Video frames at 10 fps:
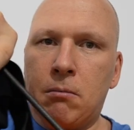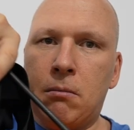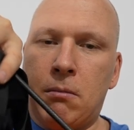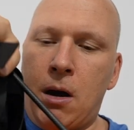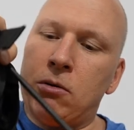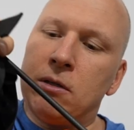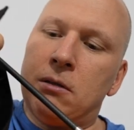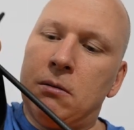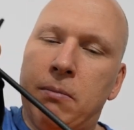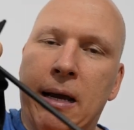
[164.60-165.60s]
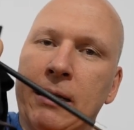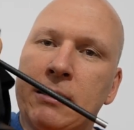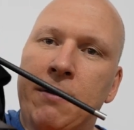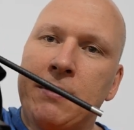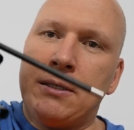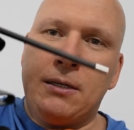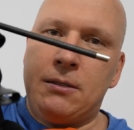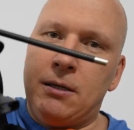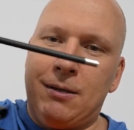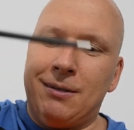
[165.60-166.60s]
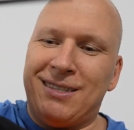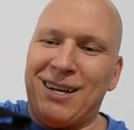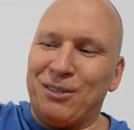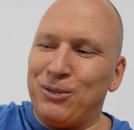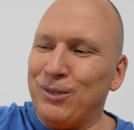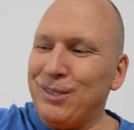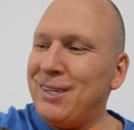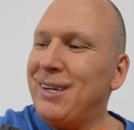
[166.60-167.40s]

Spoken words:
mount by Insta360 is not good.